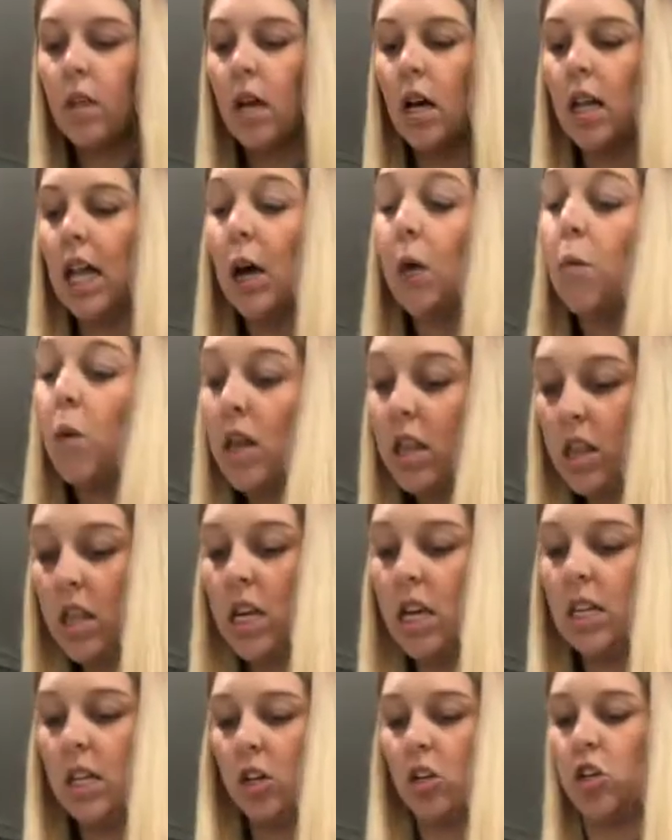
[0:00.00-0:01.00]
like with the
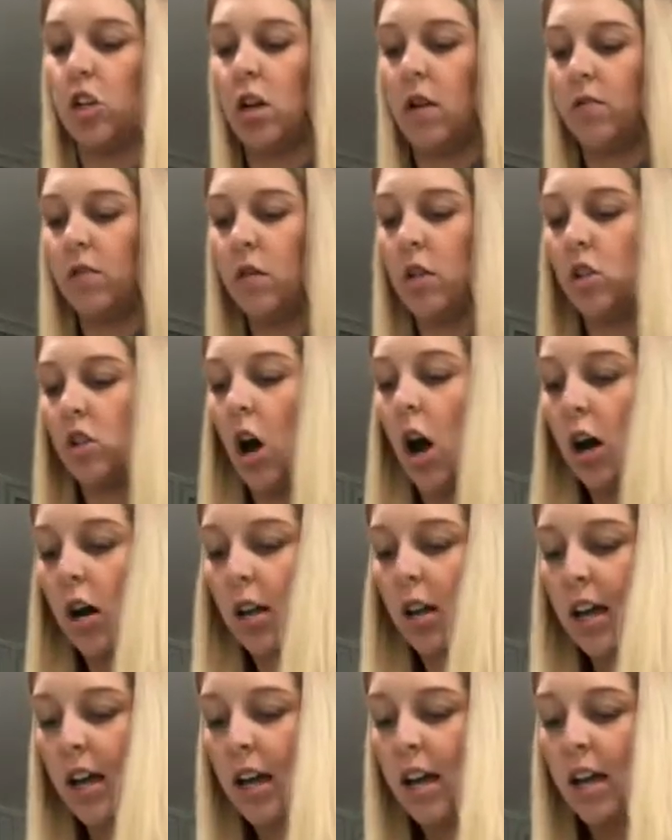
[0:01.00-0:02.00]
addition of the
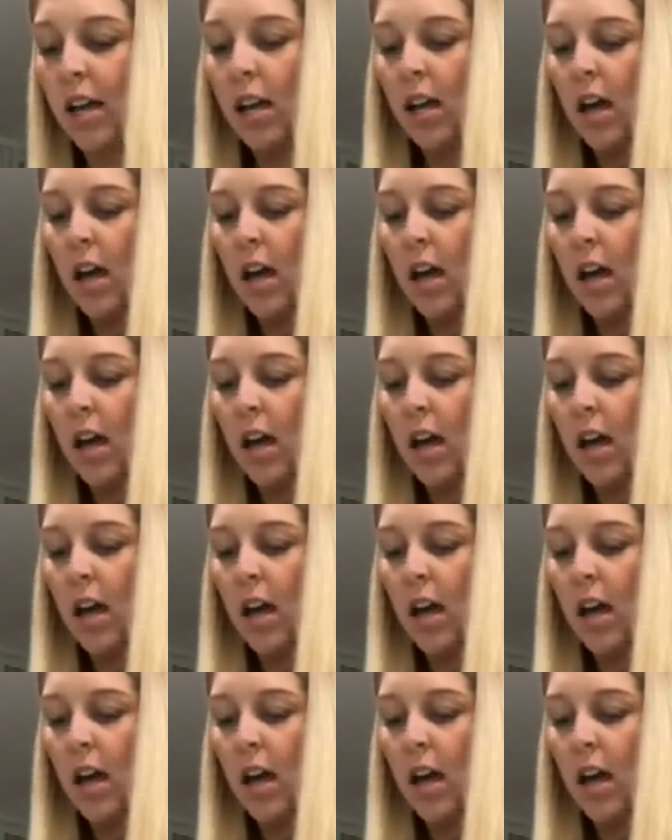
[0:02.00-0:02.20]
chocolate,